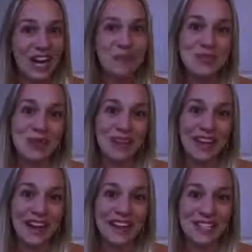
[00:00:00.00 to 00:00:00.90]
I'm so
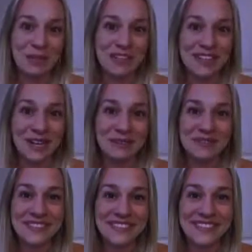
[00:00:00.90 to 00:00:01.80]
glad I had tummy tape.
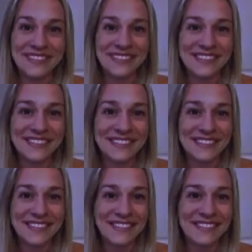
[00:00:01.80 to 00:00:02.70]
Right.
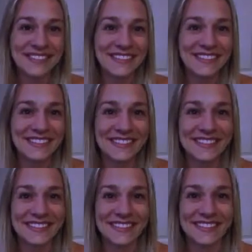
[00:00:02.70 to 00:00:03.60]
I can see
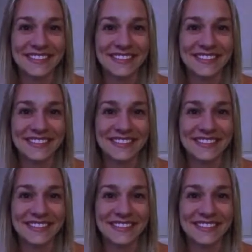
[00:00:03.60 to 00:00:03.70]
how it